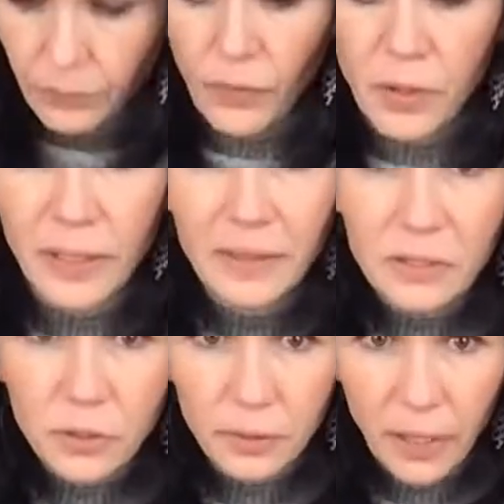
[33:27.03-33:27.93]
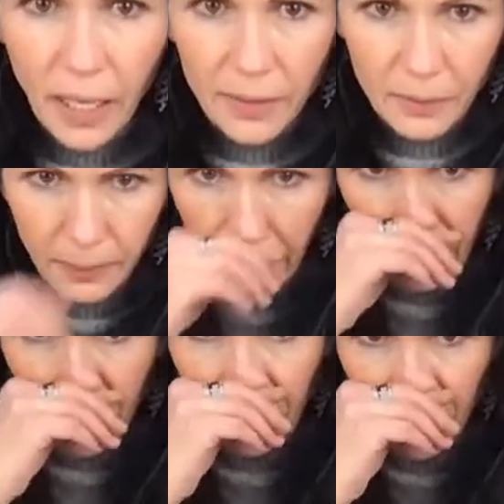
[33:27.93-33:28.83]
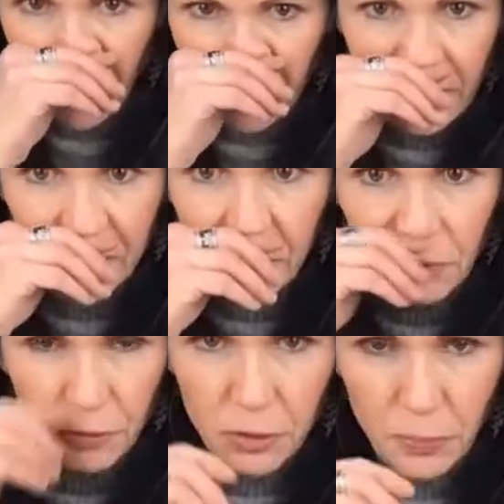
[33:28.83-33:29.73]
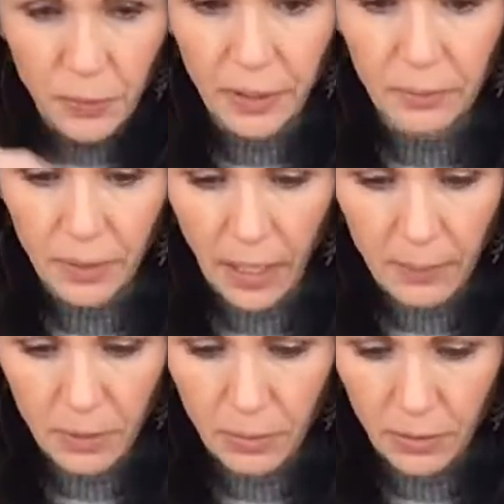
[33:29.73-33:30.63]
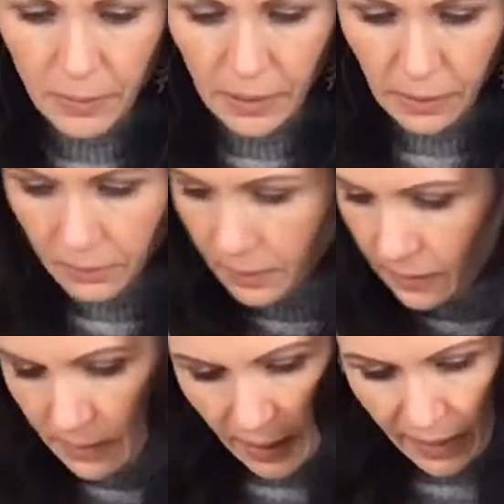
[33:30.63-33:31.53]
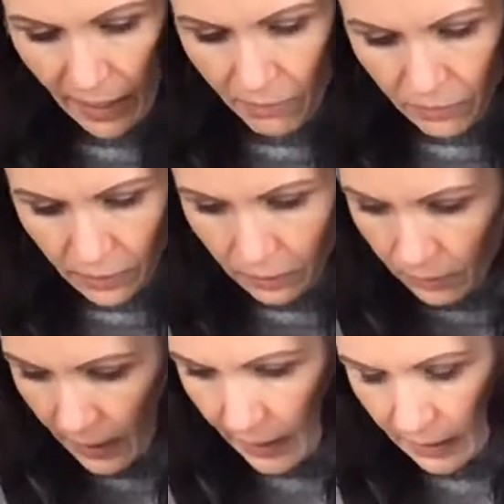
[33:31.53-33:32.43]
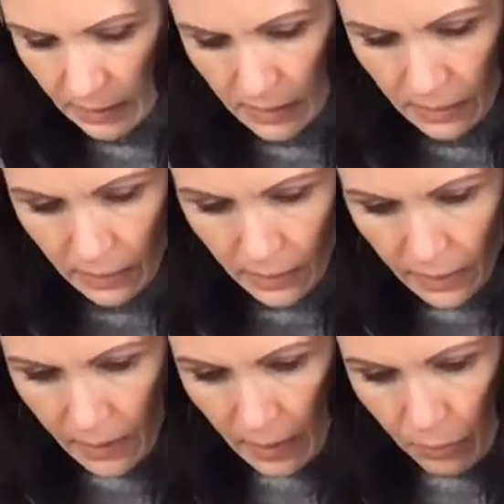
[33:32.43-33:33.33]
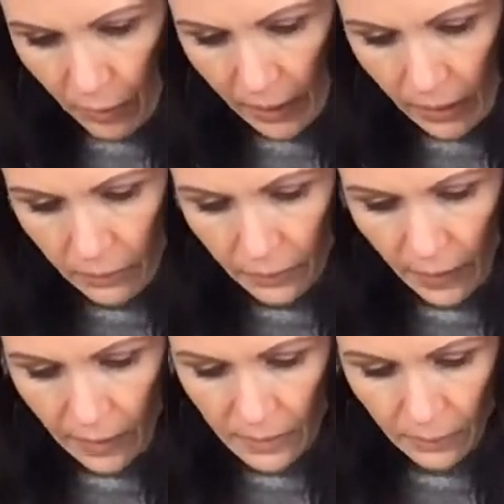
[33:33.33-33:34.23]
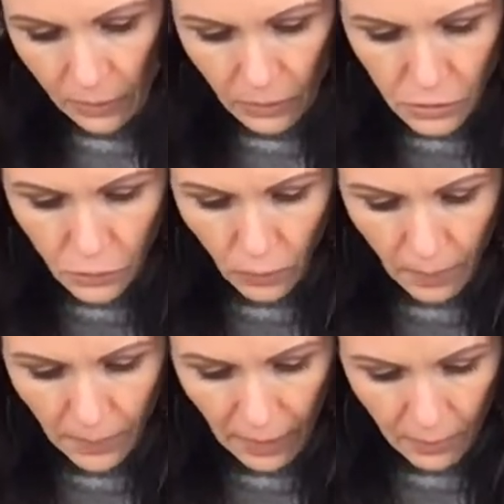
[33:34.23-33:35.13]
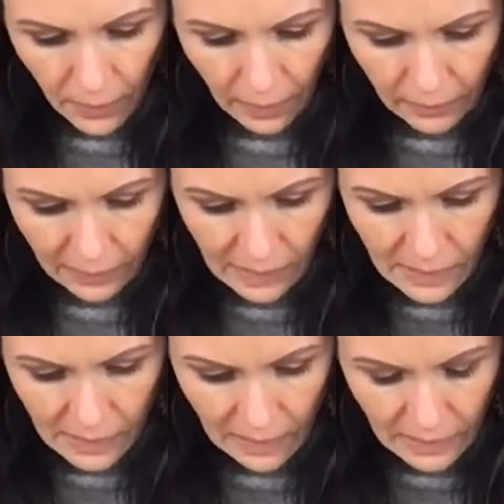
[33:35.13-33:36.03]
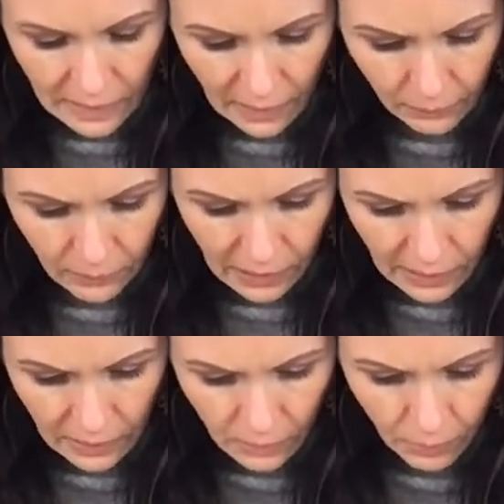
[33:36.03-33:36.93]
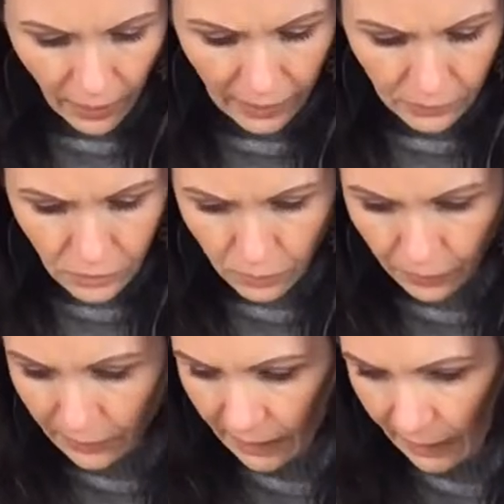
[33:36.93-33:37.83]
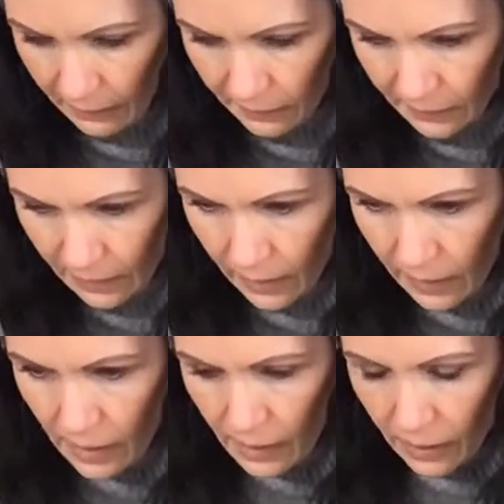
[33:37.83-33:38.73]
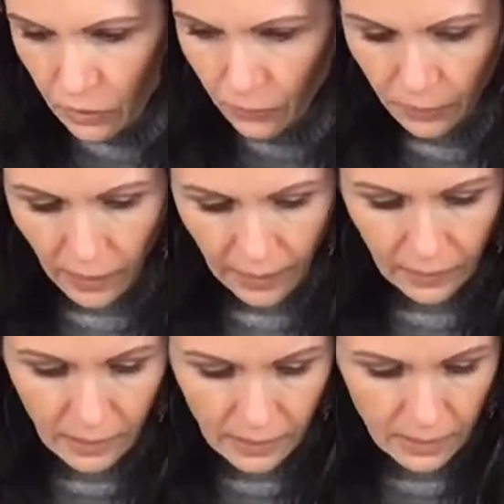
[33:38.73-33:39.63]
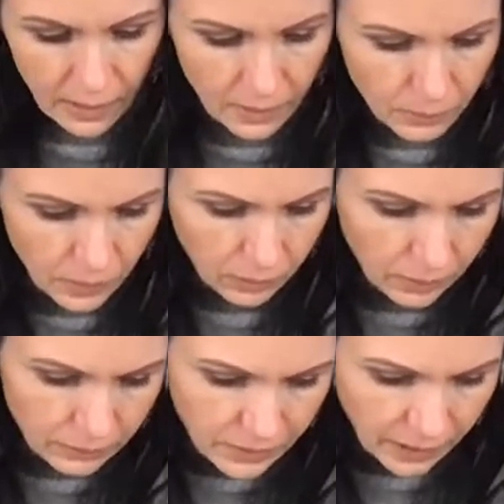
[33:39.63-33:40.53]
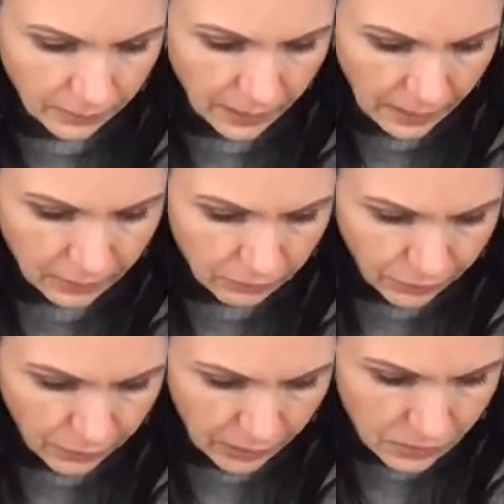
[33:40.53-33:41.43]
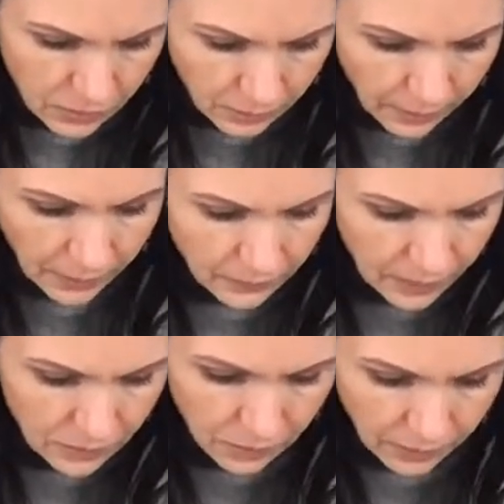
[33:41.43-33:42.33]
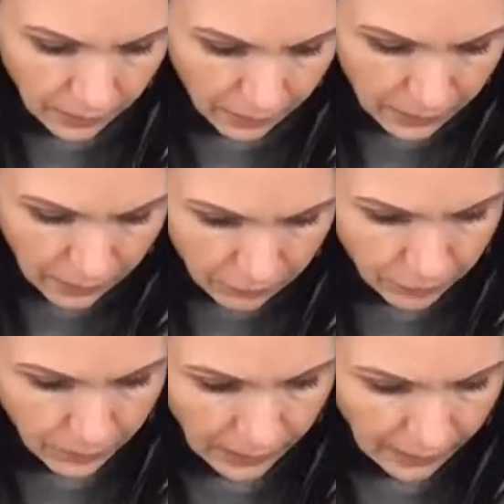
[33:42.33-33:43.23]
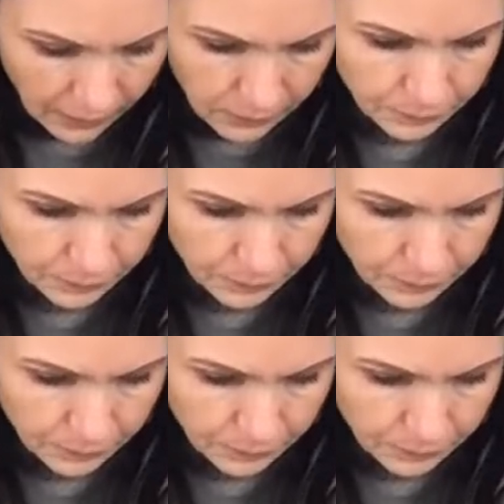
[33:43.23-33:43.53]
Okay, these are not the right color eggs. This is for spring, but I'm going to put them in here because I have little eggs, bright colored eggs I'm going to swap out, but I guess they did not make it in the pile to bring down because we're like in the middle of decorating for Easter, but these are going to go in here for right now.